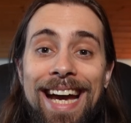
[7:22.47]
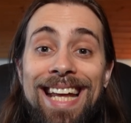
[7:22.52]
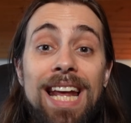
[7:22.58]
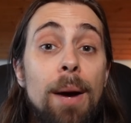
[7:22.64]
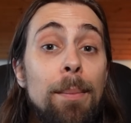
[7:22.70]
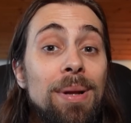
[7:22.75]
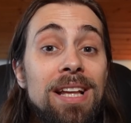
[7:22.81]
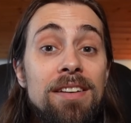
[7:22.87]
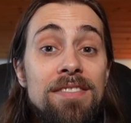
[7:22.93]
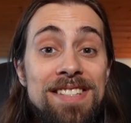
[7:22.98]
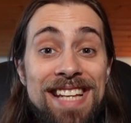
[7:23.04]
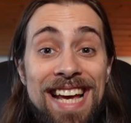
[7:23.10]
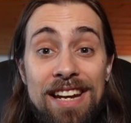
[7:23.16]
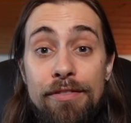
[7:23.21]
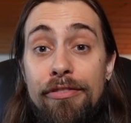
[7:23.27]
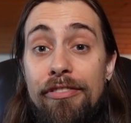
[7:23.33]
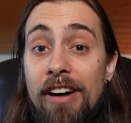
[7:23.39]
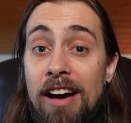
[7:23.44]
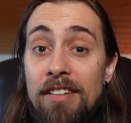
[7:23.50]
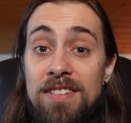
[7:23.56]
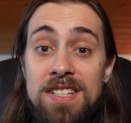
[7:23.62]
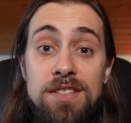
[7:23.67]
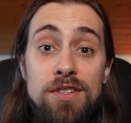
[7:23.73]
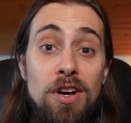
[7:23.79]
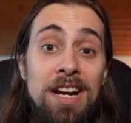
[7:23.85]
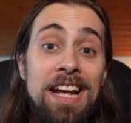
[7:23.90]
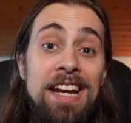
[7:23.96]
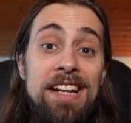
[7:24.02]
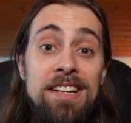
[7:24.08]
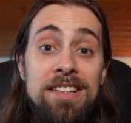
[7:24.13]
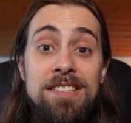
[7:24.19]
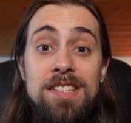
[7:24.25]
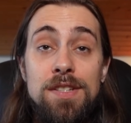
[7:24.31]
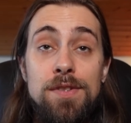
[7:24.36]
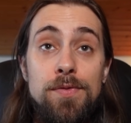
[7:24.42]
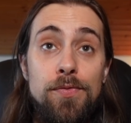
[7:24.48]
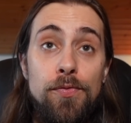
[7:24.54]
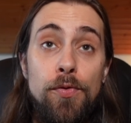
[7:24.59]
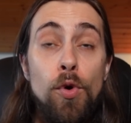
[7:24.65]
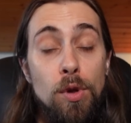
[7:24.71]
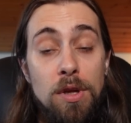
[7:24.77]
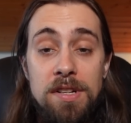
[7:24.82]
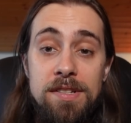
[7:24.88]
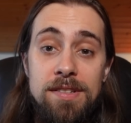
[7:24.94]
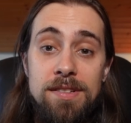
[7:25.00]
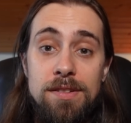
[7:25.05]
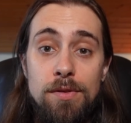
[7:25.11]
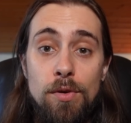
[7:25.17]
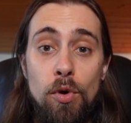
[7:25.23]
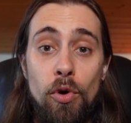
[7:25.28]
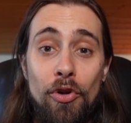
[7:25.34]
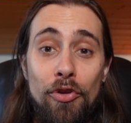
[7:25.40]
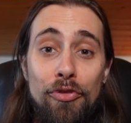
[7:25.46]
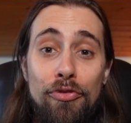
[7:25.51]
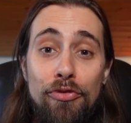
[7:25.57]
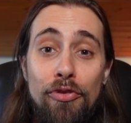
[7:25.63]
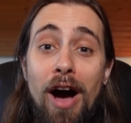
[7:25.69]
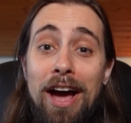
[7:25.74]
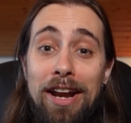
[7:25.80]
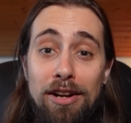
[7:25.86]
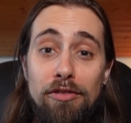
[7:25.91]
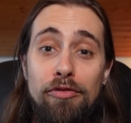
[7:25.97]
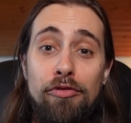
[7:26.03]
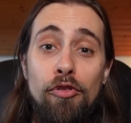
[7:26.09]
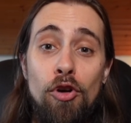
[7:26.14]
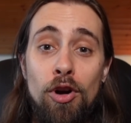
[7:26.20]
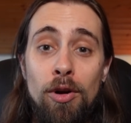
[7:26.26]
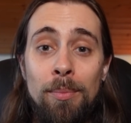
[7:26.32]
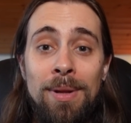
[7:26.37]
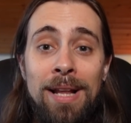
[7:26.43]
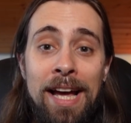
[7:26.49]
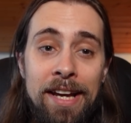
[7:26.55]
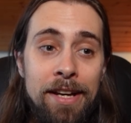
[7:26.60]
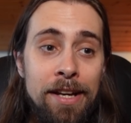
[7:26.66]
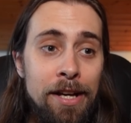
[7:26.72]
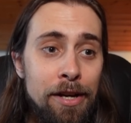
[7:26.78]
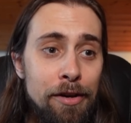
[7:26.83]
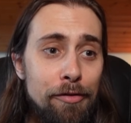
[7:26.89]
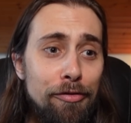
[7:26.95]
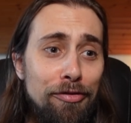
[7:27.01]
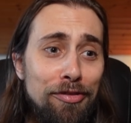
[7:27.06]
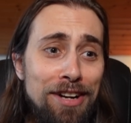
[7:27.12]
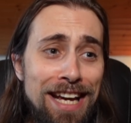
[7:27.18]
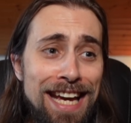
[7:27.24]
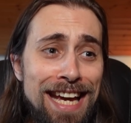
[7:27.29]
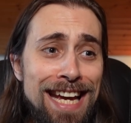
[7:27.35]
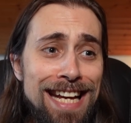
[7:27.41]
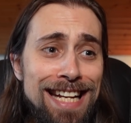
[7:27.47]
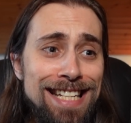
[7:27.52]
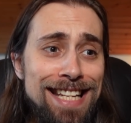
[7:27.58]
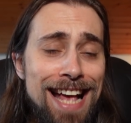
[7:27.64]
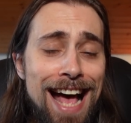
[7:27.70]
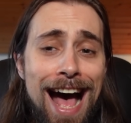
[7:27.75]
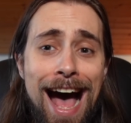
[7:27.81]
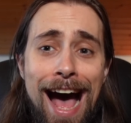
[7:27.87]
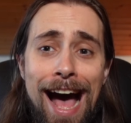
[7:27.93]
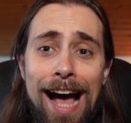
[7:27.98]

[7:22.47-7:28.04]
And I believe Zen 5 is not at its fullest or final form, like Frieza